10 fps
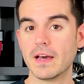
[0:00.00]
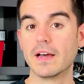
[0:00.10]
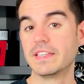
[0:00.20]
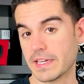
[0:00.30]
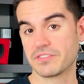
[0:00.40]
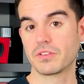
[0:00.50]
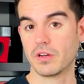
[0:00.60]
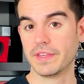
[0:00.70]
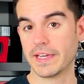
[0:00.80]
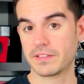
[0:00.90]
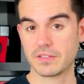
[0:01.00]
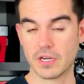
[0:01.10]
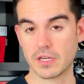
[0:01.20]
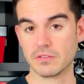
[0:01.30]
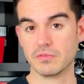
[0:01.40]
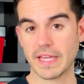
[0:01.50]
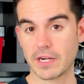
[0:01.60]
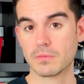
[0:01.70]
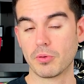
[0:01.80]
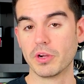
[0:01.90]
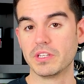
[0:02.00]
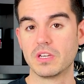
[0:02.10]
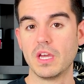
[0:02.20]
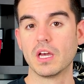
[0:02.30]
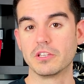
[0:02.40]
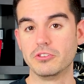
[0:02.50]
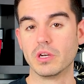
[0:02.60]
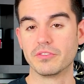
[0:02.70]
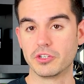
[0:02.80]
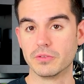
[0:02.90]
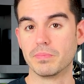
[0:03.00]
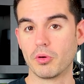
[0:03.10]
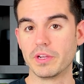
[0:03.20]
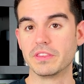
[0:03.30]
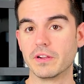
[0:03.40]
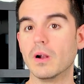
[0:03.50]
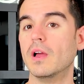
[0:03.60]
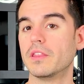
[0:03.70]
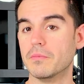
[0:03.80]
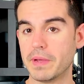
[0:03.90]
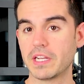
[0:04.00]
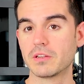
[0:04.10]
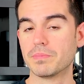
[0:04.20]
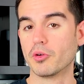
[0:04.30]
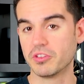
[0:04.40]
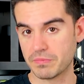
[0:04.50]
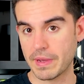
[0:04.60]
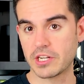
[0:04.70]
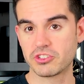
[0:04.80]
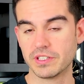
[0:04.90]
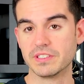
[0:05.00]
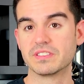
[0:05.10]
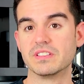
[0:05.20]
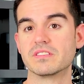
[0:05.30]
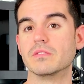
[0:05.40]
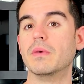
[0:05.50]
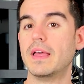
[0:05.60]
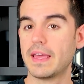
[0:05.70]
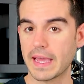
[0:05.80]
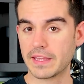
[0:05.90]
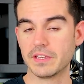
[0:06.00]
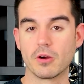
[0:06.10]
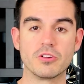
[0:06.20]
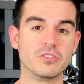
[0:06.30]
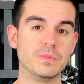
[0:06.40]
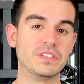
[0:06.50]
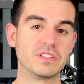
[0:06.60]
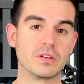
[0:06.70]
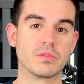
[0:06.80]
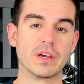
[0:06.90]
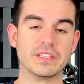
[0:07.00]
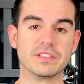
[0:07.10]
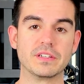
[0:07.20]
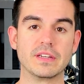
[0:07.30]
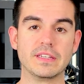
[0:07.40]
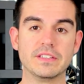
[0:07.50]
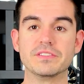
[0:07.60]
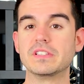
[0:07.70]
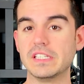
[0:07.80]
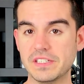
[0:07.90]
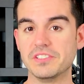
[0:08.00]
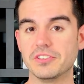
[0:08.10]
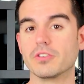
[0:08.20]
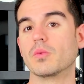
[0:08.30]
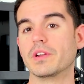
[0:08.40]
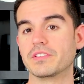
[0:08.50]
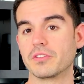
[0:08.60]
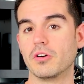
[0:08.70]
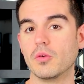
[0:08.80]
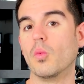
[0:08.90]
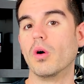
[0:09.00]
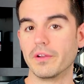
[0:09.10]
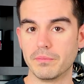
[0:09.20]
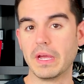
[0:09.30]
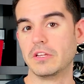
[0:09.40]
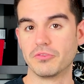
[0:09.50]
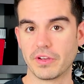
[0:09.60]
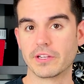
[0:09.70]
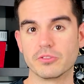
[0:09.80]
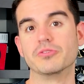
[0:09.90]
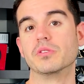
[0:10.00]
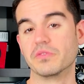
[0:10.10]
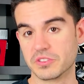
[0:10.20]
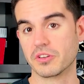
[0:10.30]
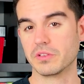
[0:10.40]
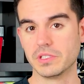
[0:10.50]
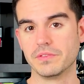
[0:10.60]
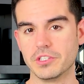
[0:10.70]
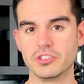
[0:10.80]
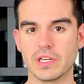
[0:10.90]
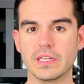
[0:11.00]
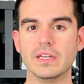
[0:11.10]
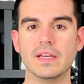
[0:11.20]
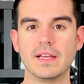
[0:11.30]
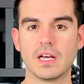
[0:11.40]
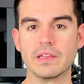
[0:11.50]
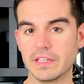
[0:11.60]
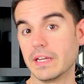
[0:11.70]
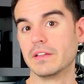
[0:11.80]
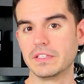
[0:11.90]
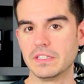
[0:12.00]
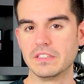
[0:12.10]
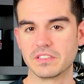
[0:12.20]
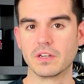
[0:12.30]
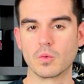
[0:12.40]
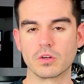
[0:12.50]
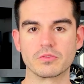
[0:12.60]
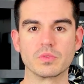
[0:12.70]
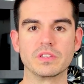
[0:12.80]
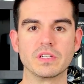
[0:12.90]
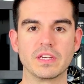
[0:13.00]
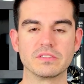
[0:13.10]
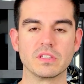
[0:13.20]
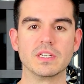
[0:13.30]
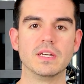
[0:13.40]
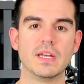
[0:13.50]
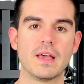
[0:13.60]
Uh, yes, on that uh, latter point, uh, you do have a good point there. The main component matching in the system and the RGB synchronizing is easier when it's all one manufacturer's unit. If it's all EVGA, uh, then LED sync works really nicely.